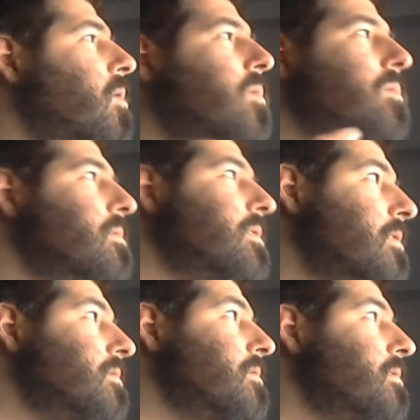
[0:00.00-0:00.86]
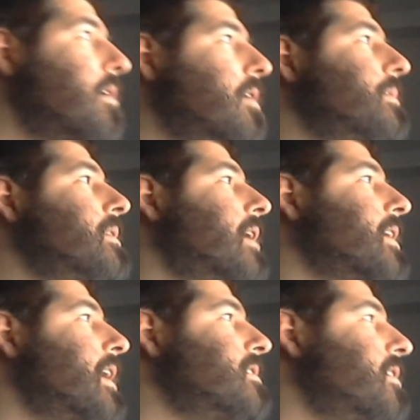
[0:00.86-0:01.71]
So I
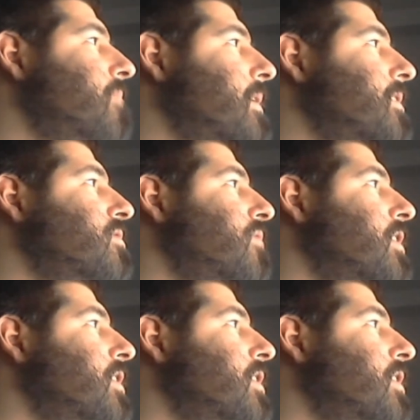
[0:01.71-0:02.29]
mean, I guess I've